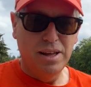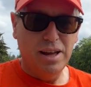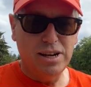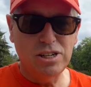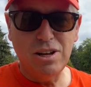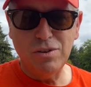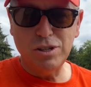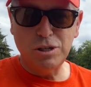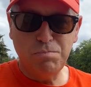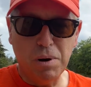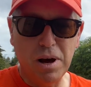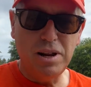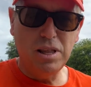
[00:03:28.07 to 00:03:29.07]
I actually have a
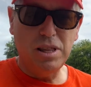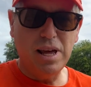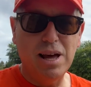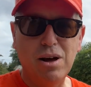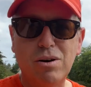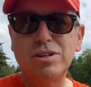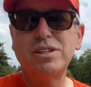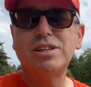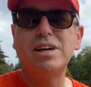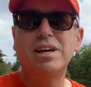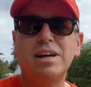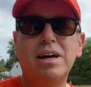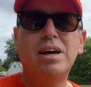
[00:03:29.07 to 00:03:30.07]
spot in the house
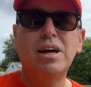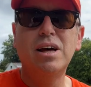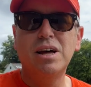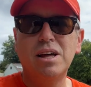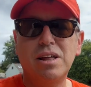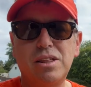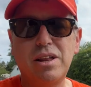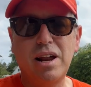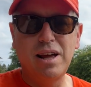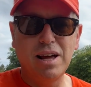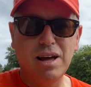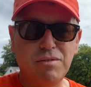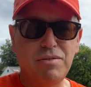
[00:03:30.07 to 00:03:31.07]
that I
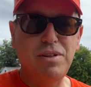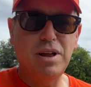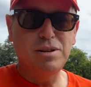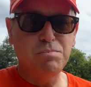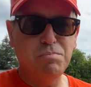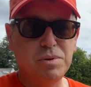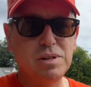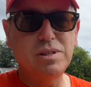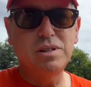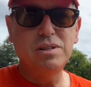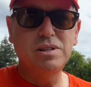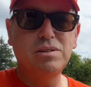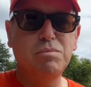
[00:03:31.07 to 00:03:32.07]
have that
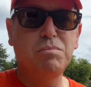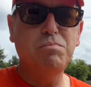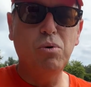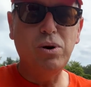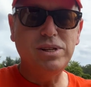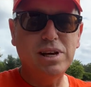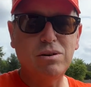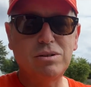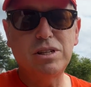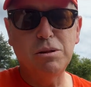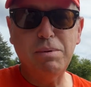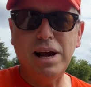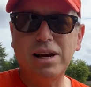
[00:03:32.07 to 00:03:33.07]
points out into
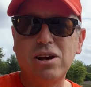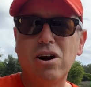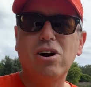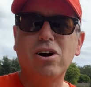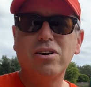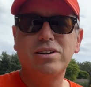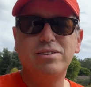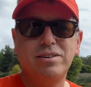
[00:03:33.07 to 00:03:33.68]
the backyard.